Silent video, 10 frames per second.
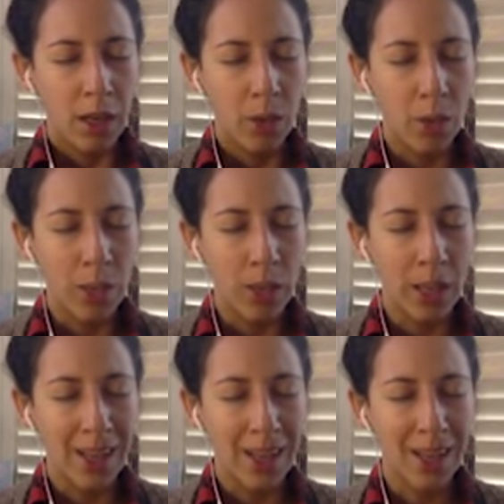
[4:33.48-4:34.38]

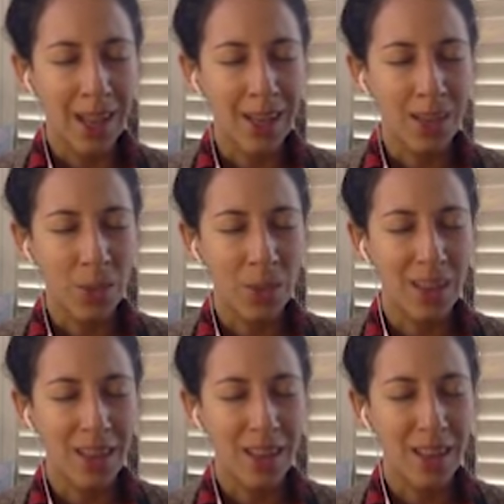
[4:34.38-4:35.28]
We connect
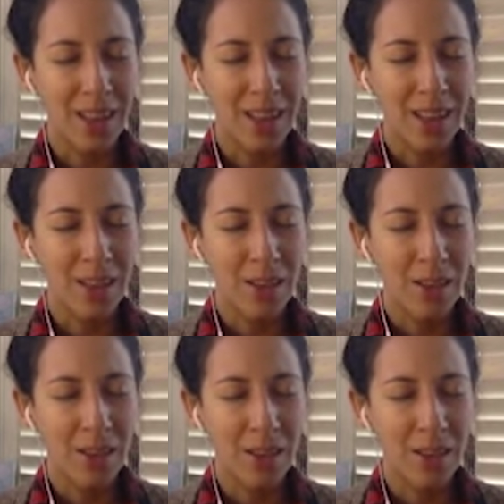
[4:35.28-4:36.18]
with
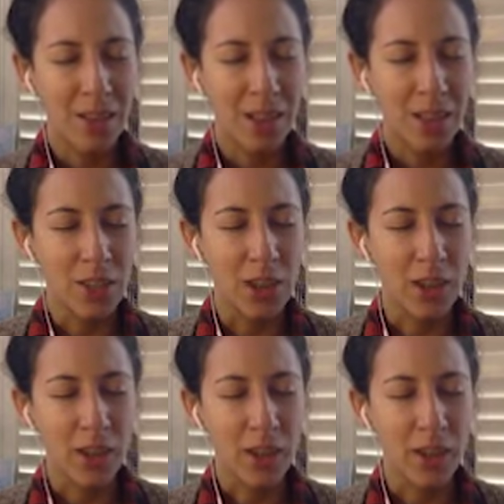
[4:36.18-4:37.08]
each
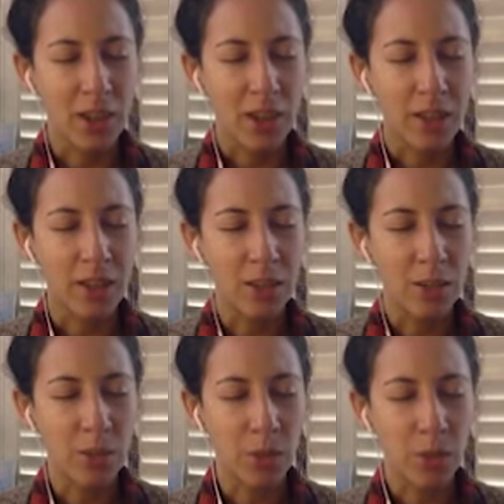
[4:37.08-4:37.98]
other in this
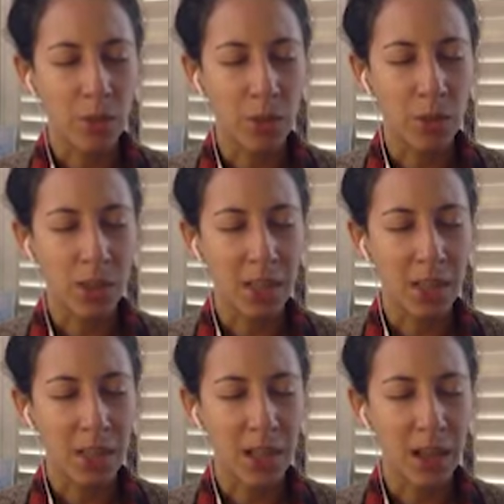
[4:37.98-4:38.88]
global
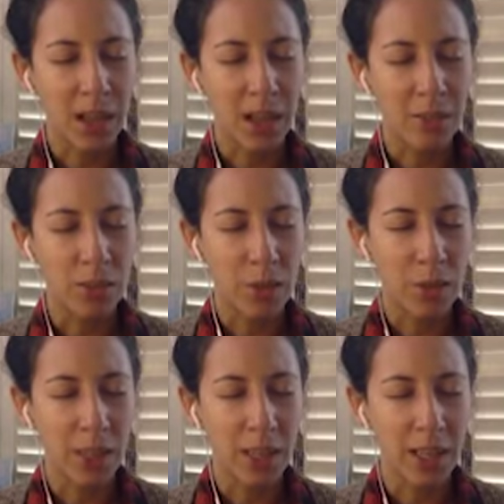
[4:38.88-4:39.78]
community of
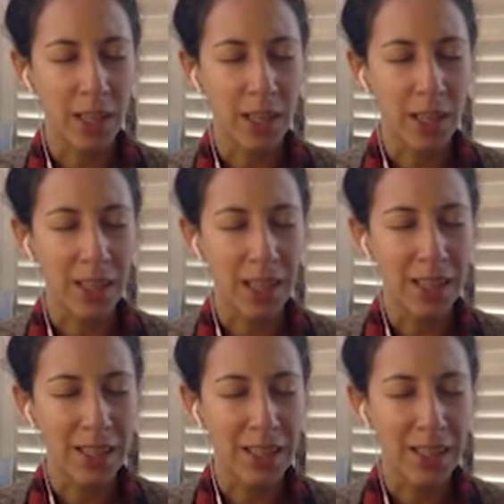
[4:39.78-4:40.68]
storytelling and
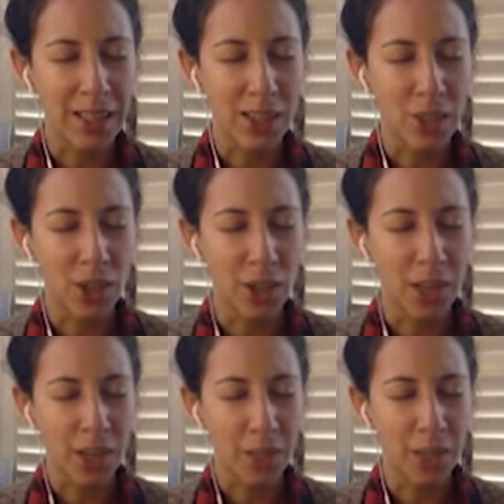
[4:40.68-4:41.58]
listening and
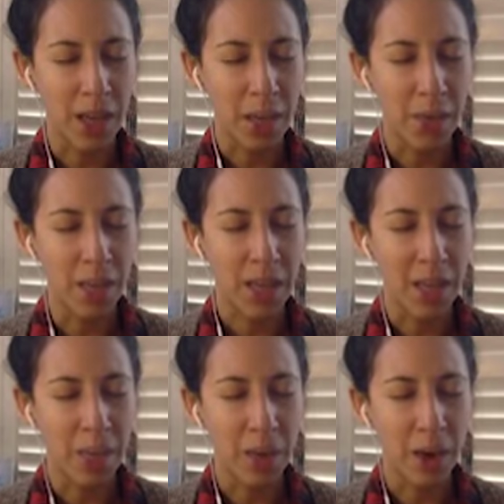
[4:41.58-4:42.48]
sharing and becoming and
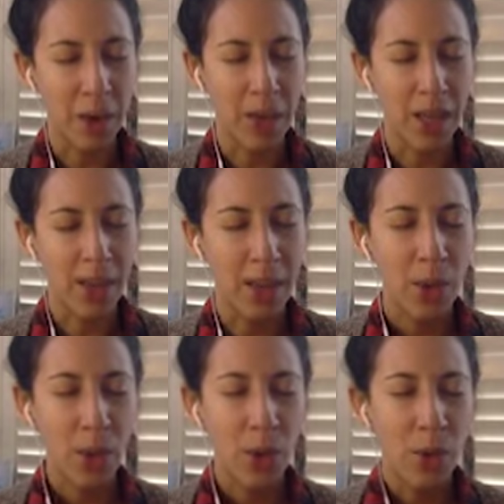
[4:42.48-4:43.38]
empowering
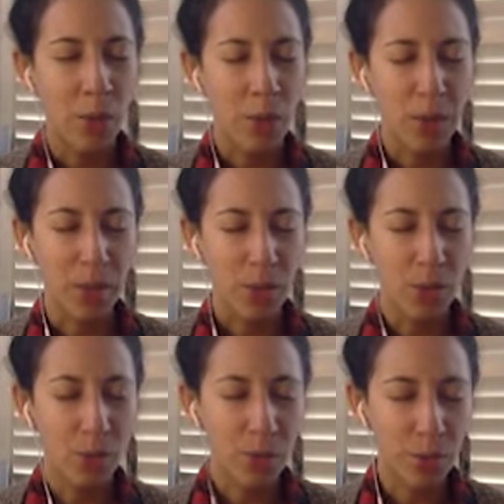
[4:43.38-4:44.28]
women
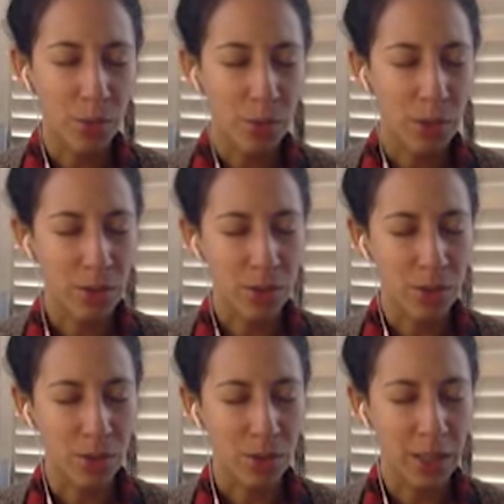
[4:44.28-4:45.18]
through personal
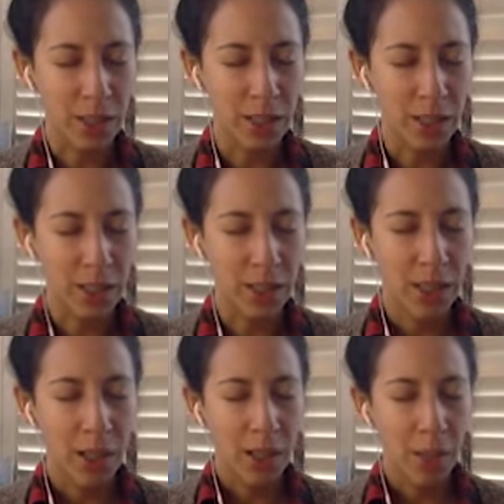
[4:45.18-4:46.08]
storytelling
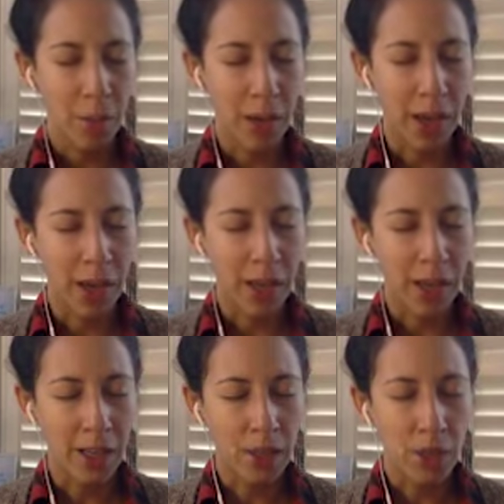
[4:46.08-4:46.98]

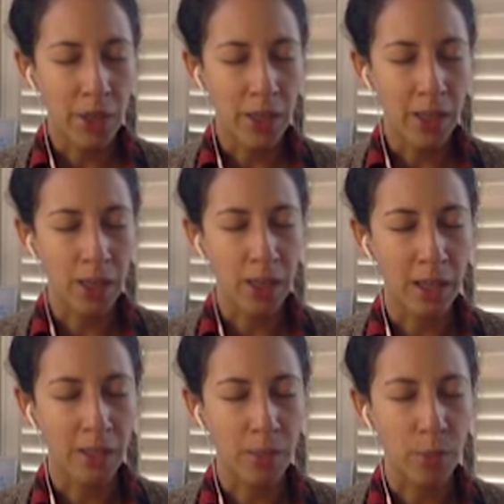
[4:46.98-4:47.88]
by sharing a
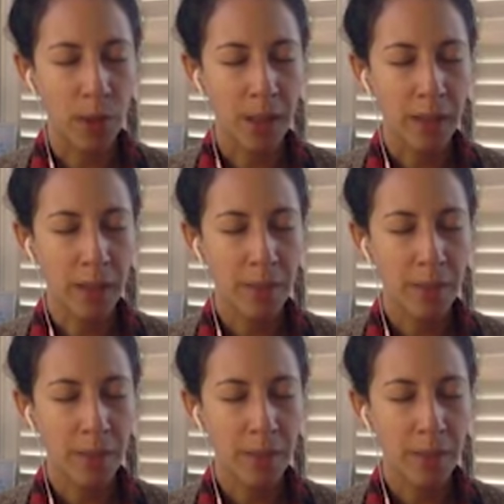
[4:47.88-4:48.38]
collective breath.